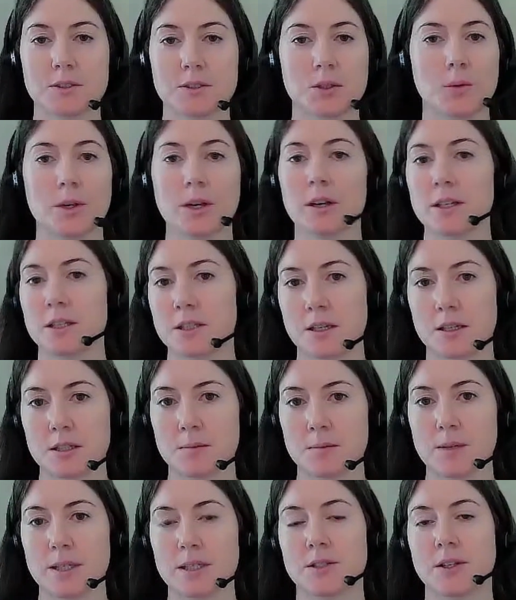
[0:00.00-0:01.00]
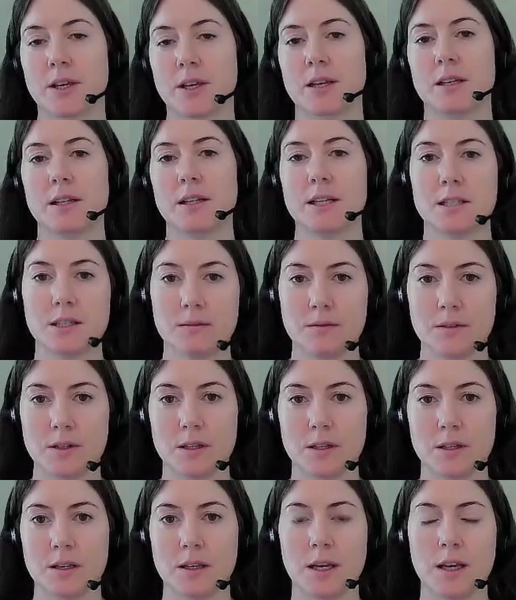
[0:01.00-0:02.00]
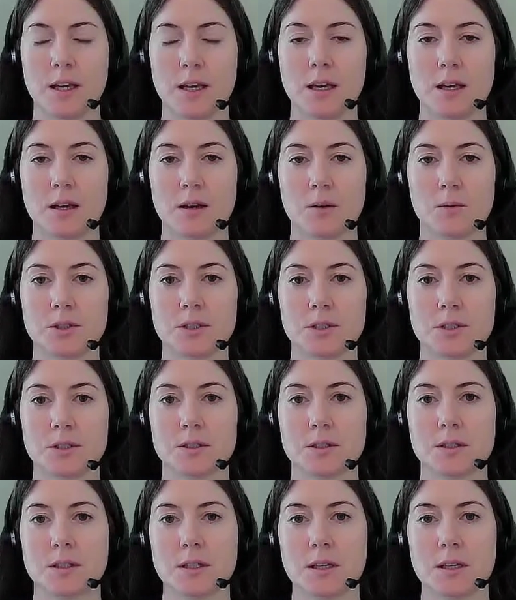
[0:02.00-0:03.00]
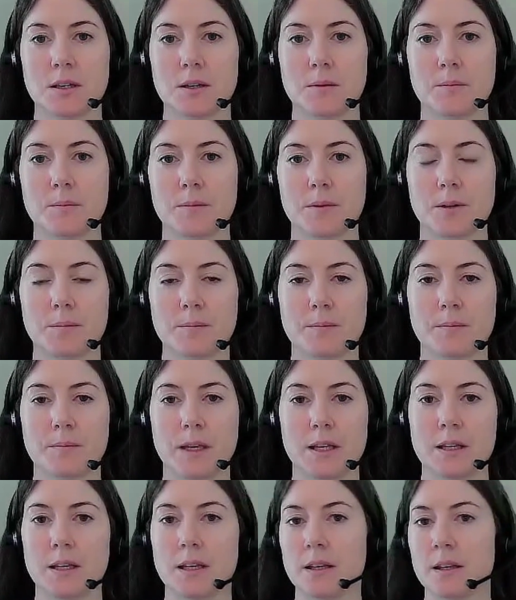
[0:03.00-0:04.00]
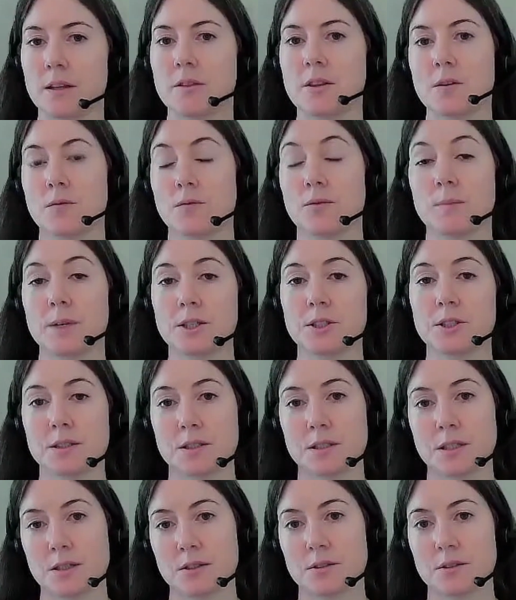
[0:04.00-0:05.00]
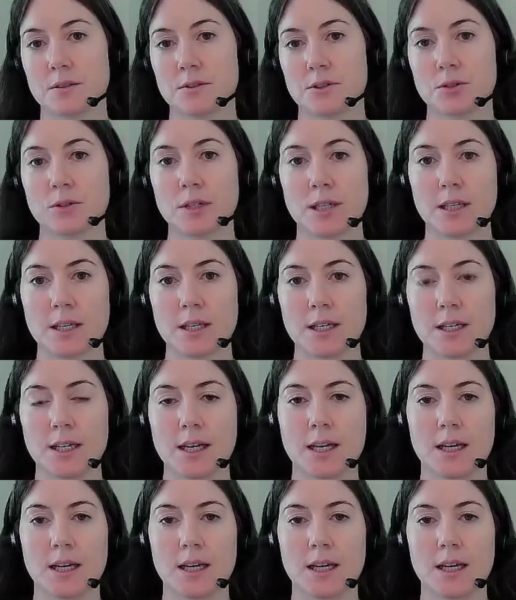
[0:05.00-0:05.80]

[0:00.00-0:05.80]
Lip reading: So we already talked about satellite TV, which is making the information sector shrink.